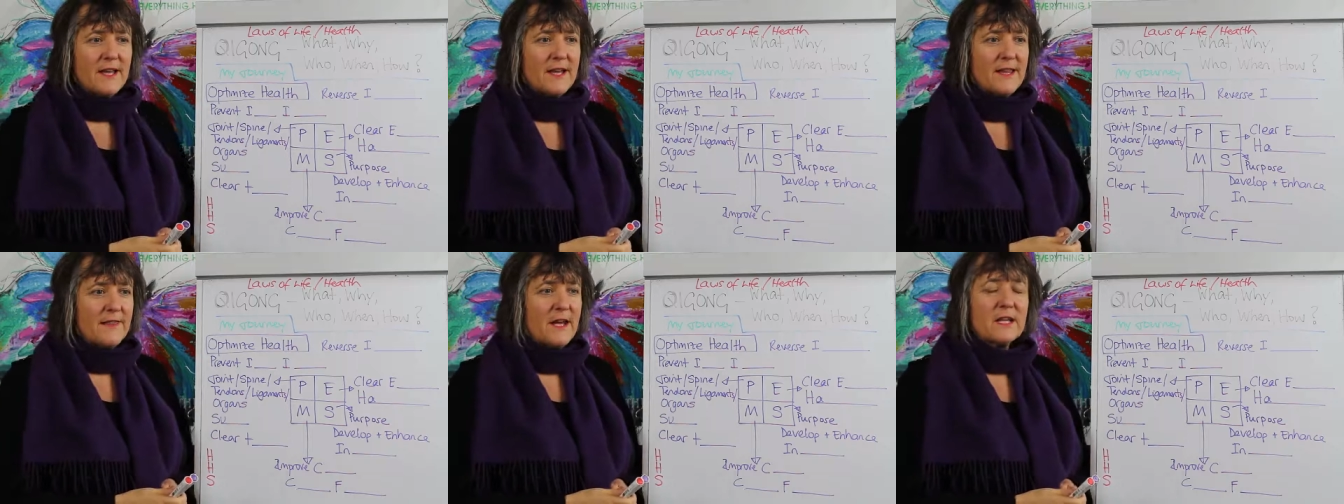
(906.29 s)

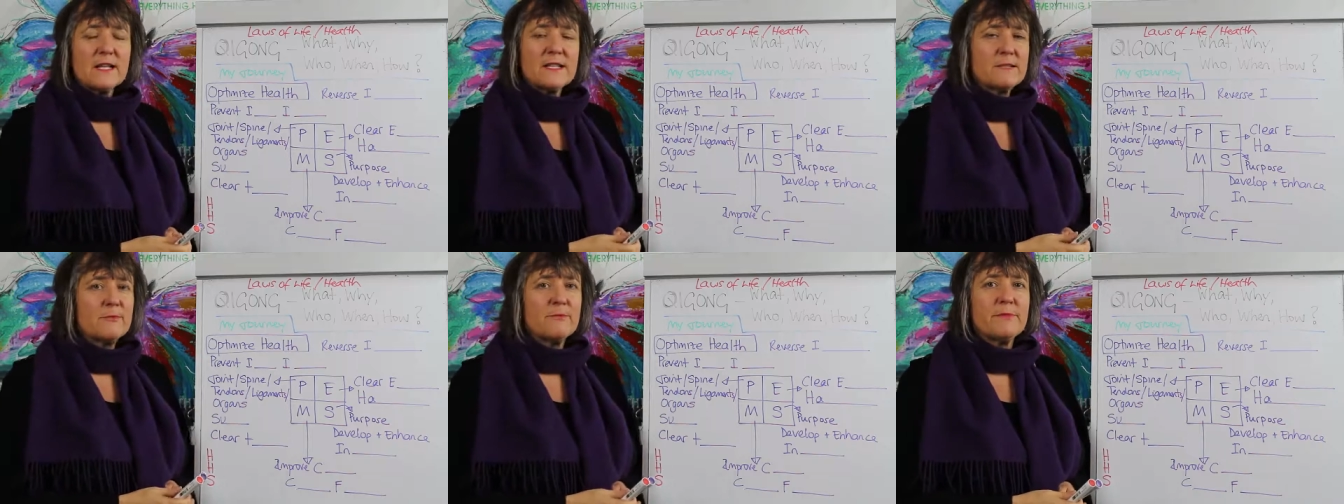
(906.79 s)
and that
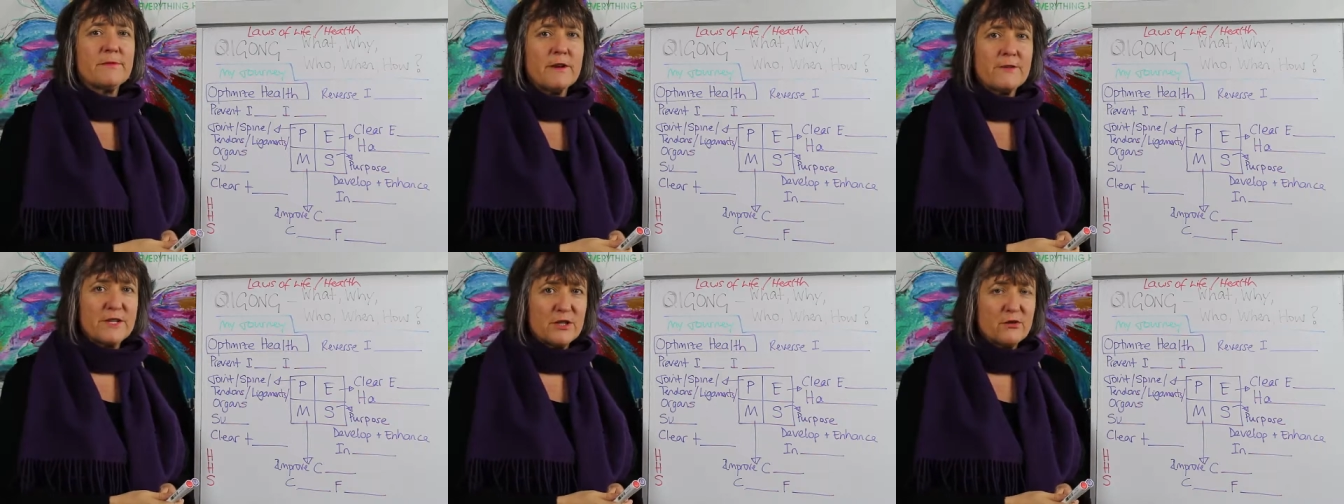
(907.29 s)
list would be
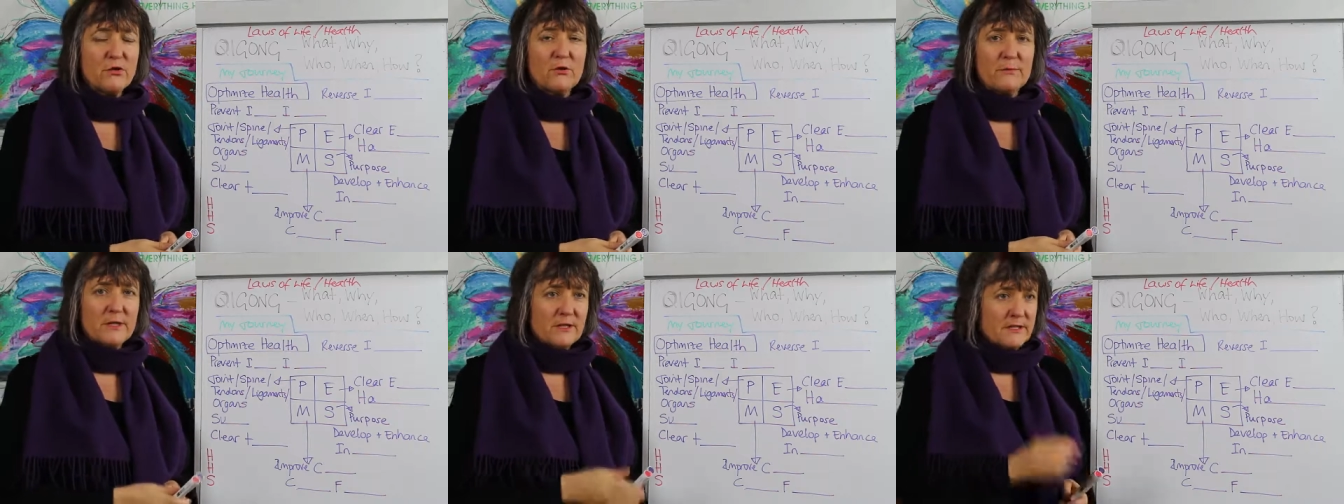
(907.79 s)
very
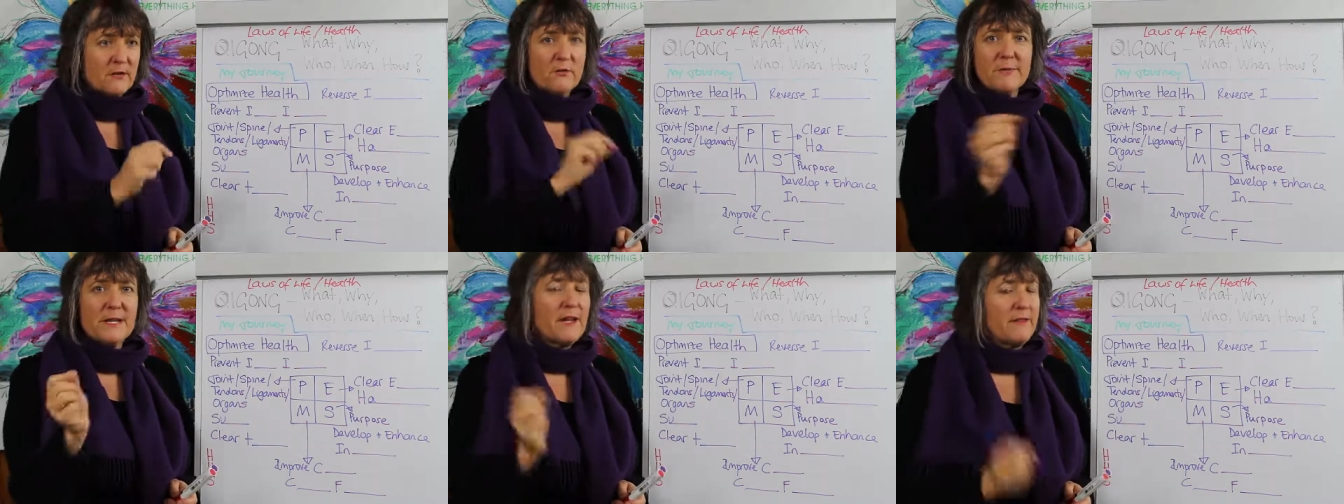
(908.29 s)
short because there
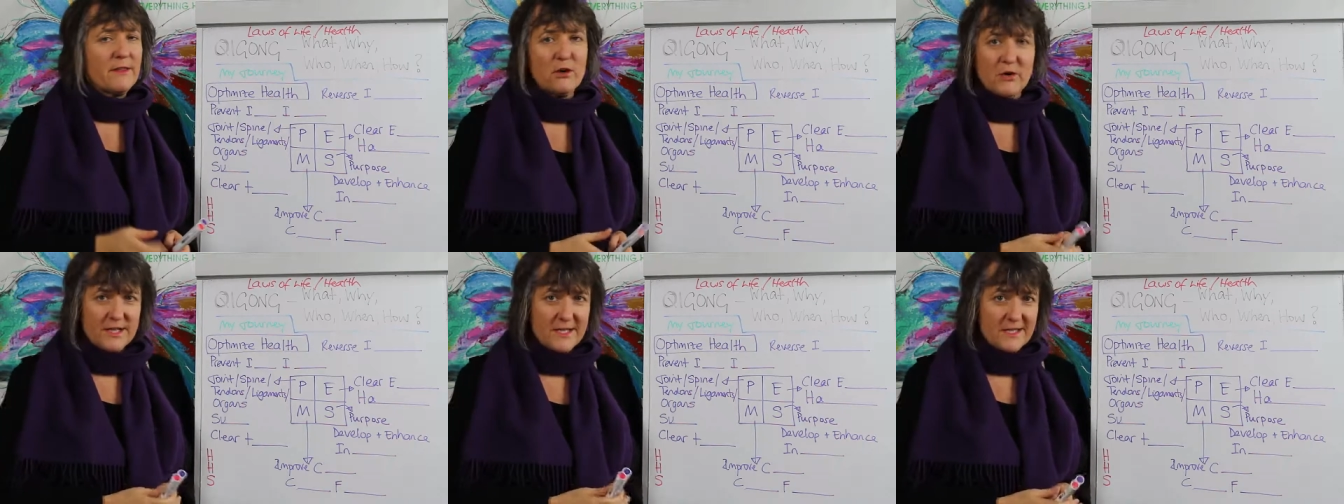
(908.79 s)
would be nothing
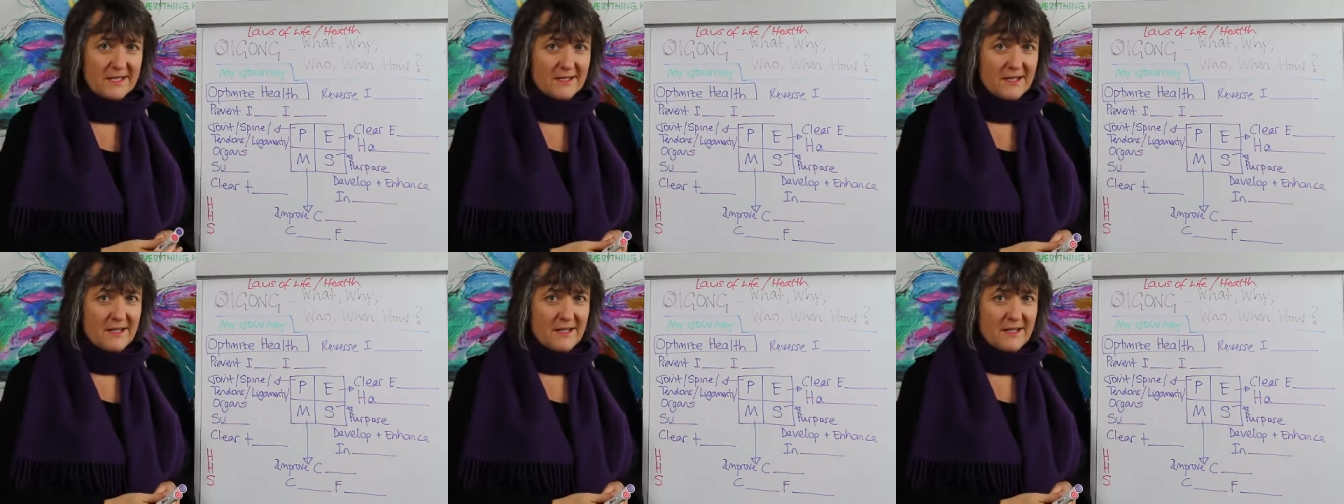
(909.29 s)
on it